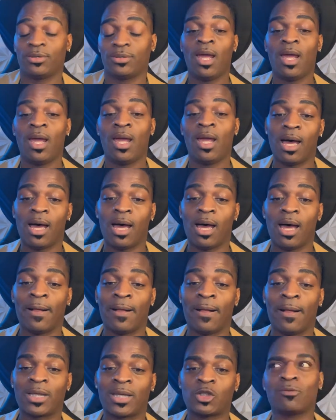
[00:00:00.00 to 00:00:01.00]
So
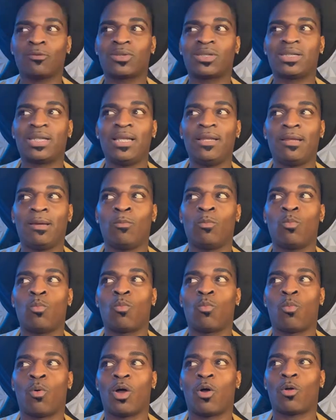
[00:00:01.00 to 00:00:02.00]
I don't see
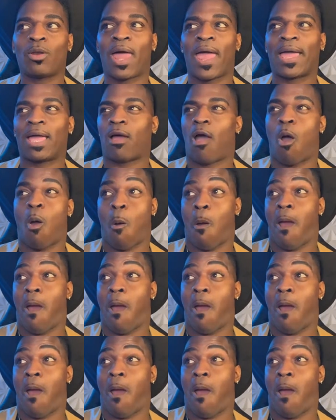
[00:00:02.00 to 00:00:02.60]
them like